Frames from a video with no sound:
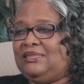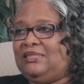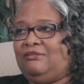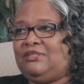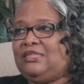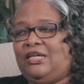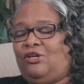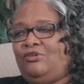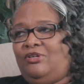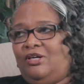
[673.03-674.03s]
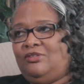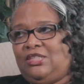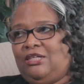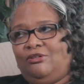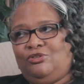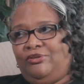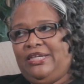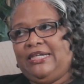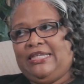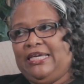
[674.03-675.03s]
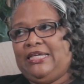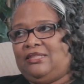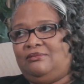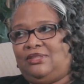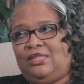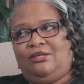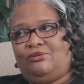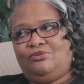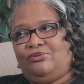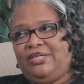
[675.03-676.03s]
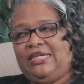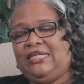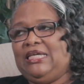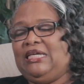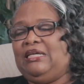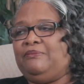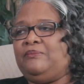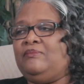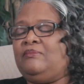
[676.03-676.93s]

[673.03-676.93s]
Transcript: It was like, oh no, she gonna drink again. She gonna drink again.